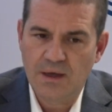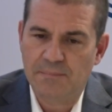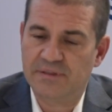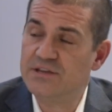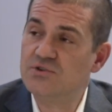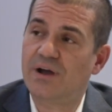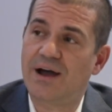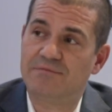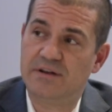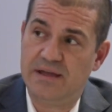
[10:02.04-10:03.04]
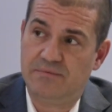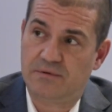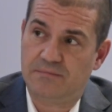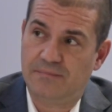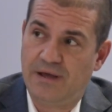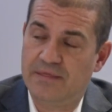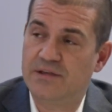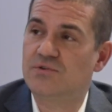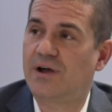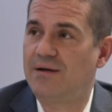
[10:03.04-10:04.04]
But then you have labor, and
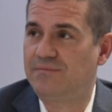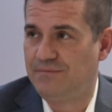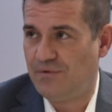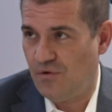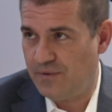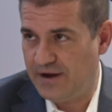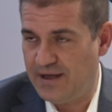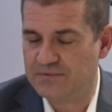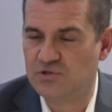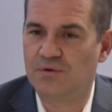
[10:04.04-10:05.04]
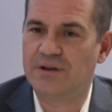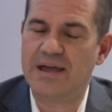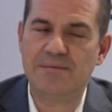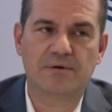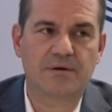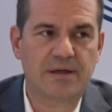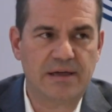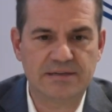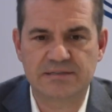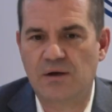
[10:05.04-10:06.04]
then you have overhead. So labor
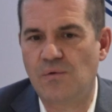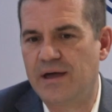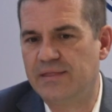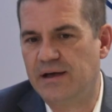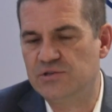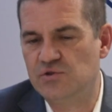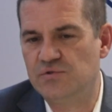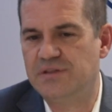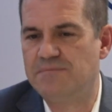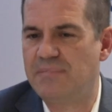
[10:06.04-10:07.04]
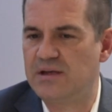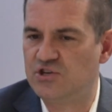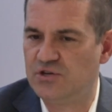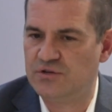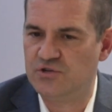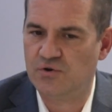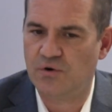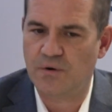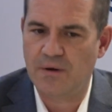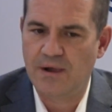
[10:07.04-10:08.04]
is the way that you dimension
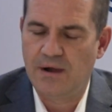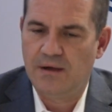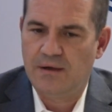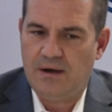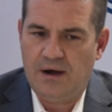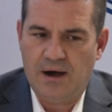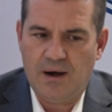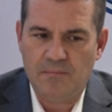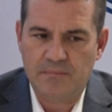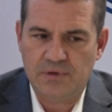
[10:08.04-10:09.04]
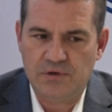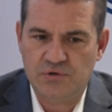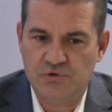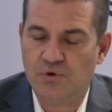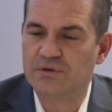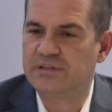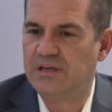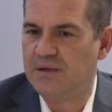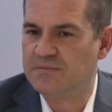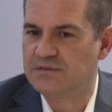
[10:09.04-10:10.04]
your your
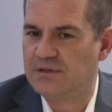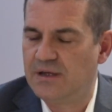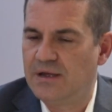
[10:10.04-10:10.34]
teams